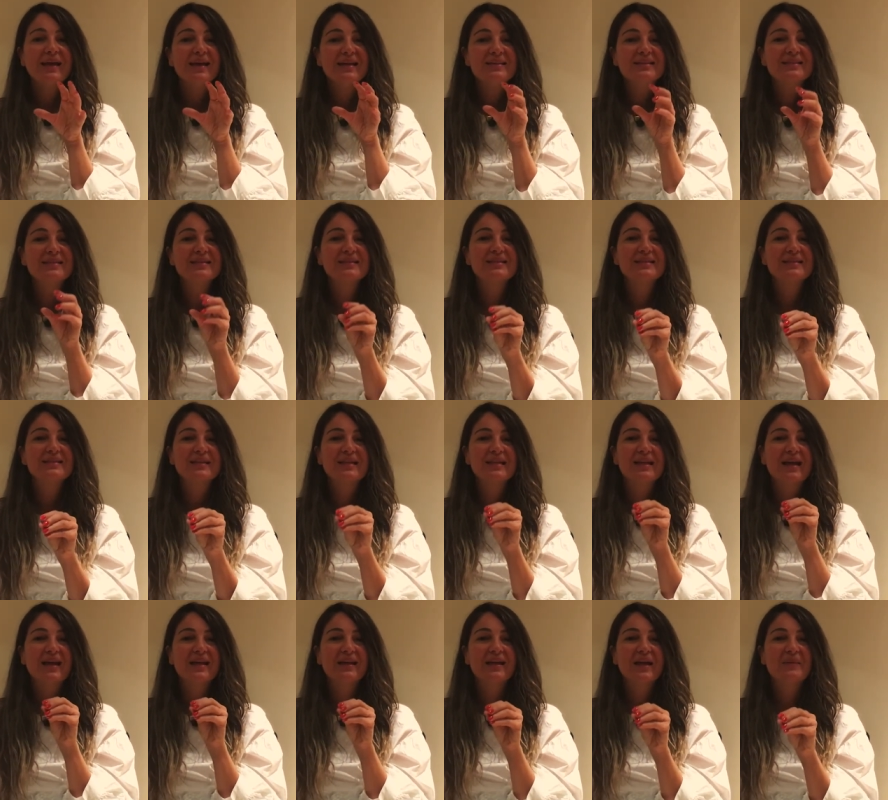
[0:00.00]
It's
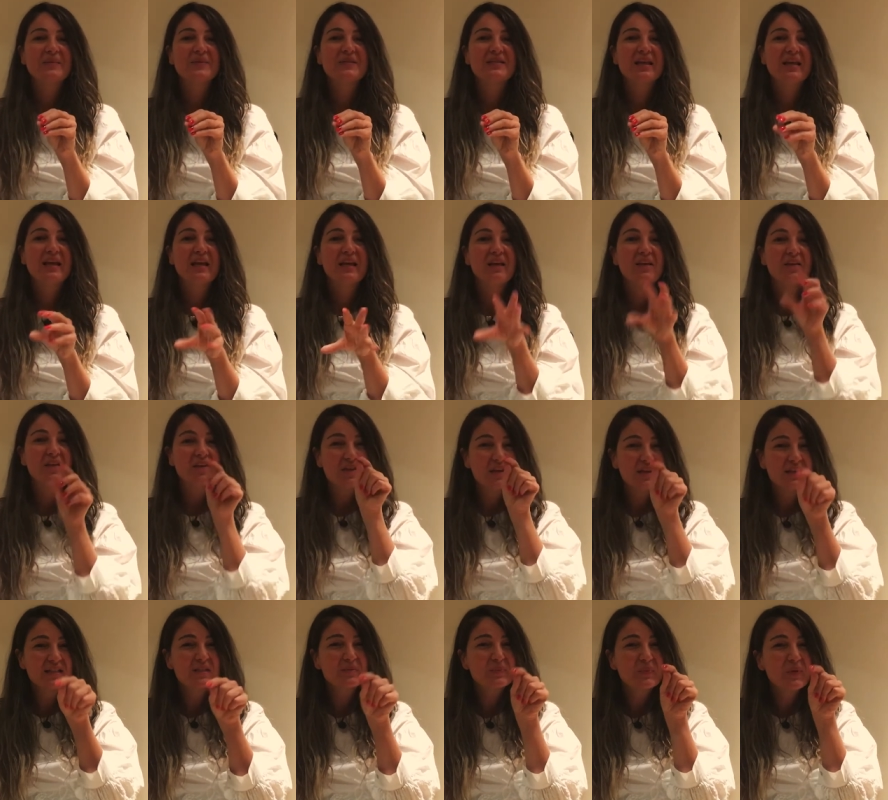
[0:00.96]
like I'm saying
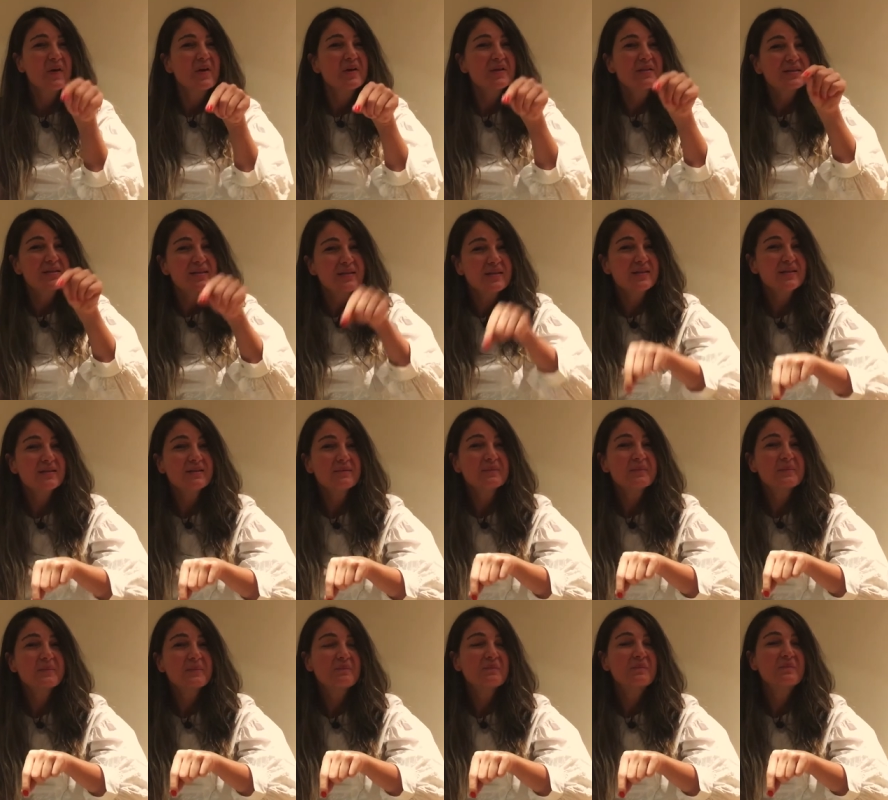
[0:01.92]
this person
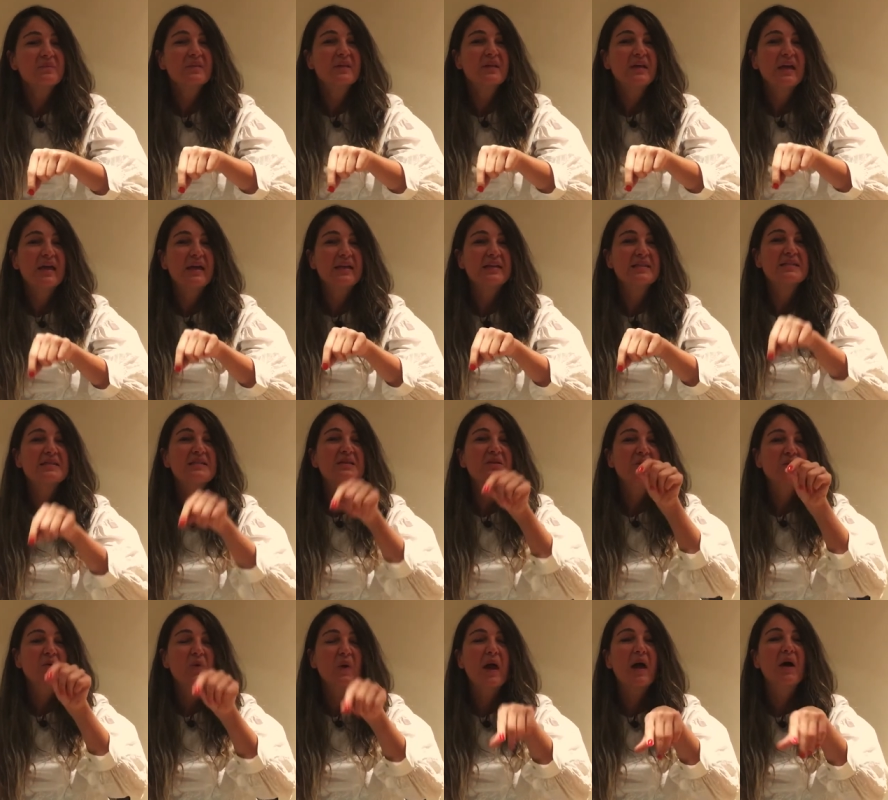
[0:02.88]
is
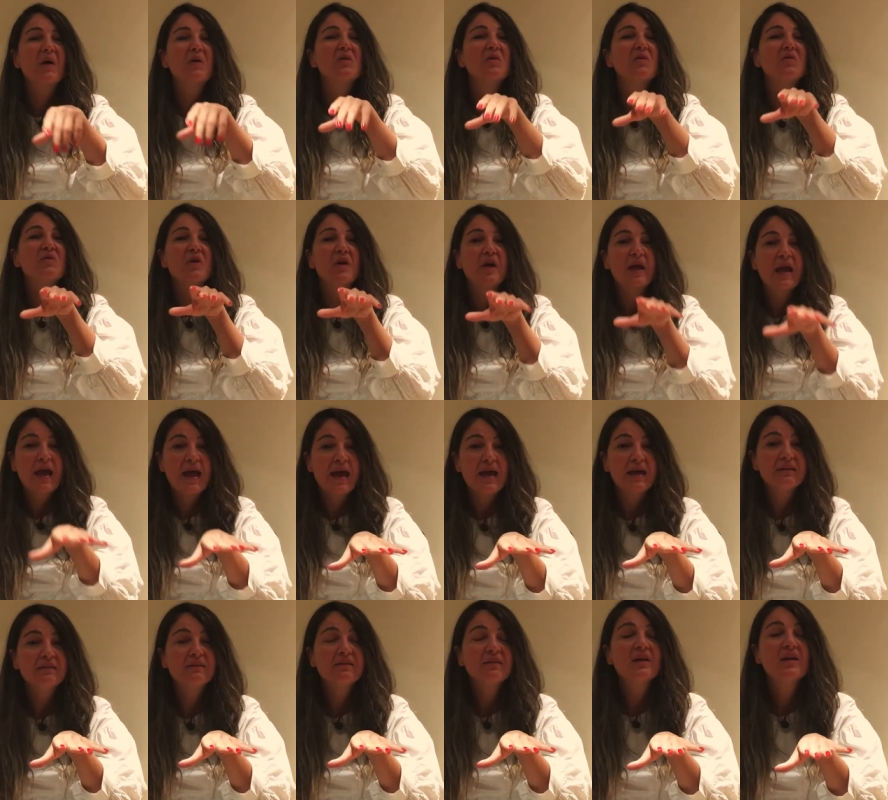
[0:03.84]
the crown of your
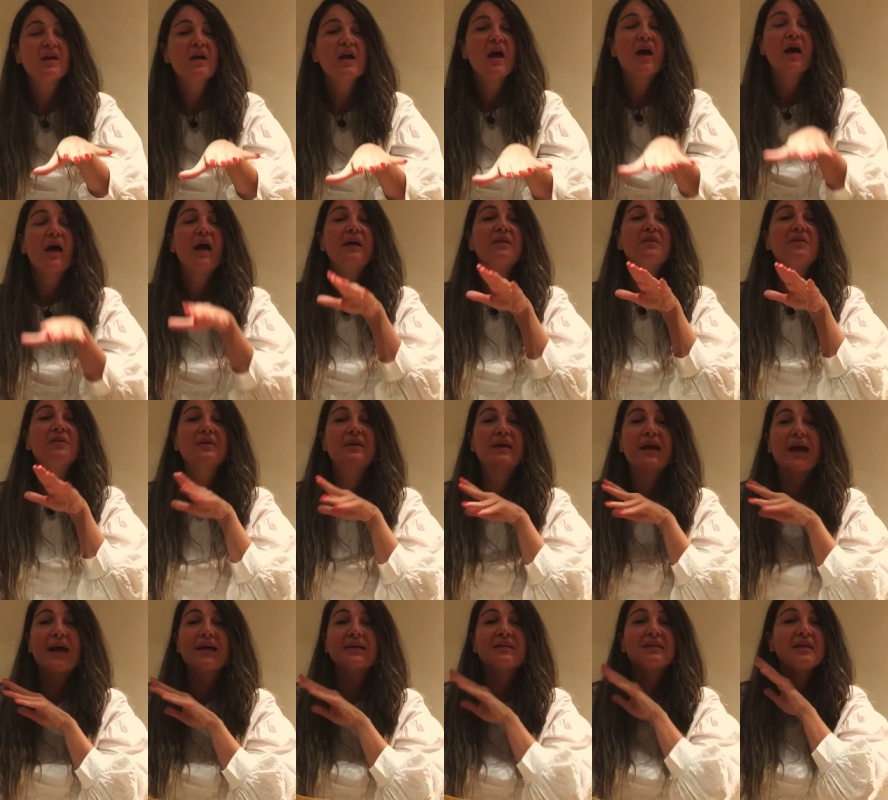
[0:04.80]
head and you
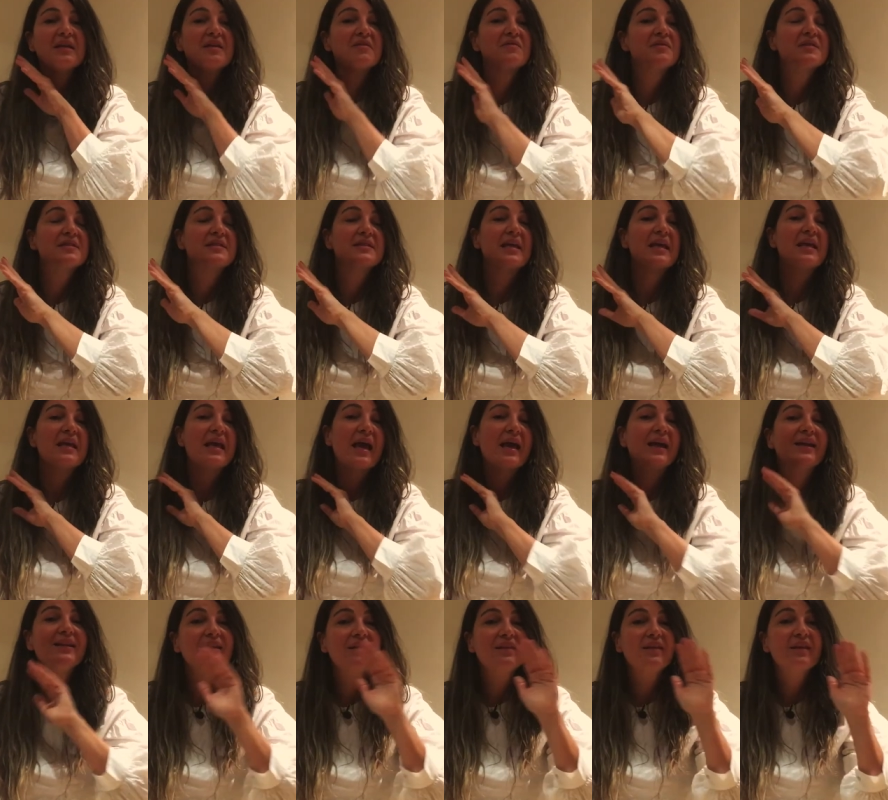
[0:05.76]
can't even say
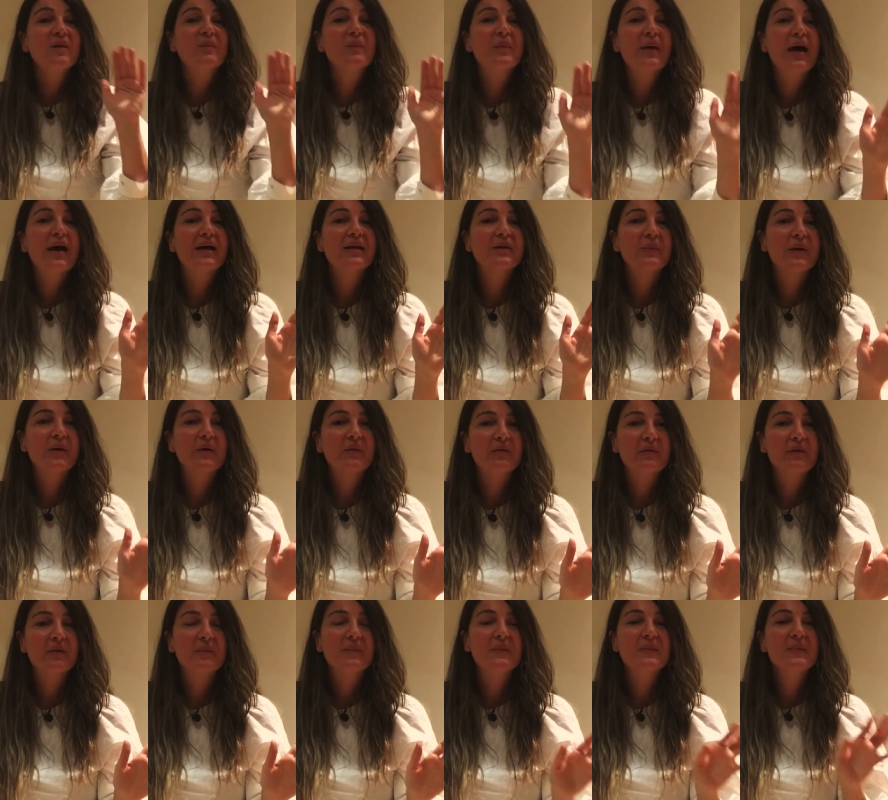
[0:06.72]
anything bad
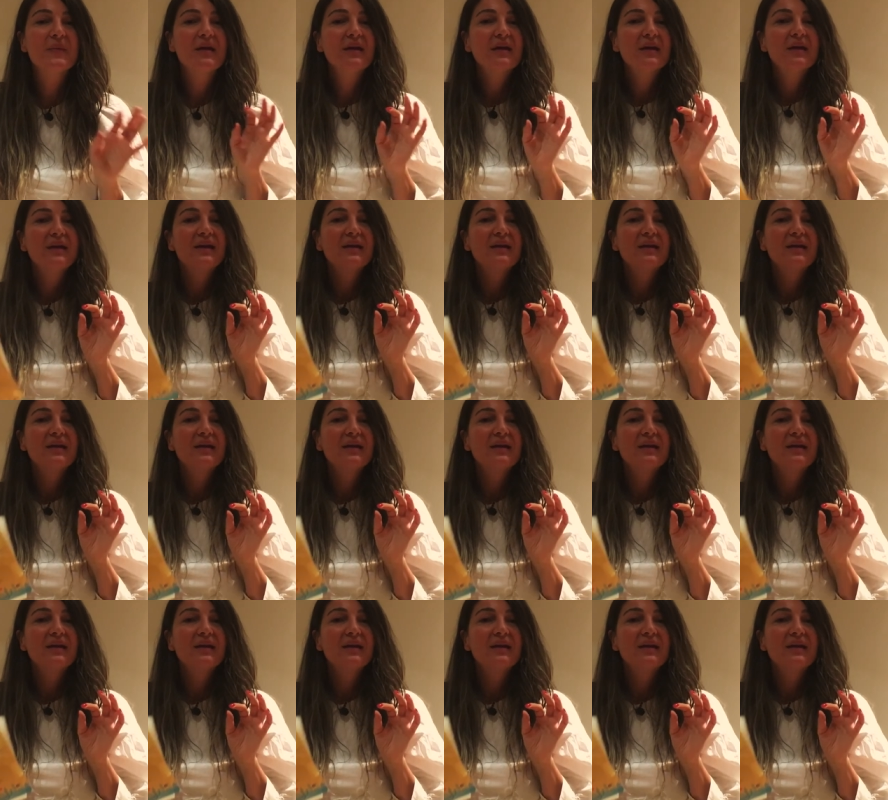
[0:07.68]
about them.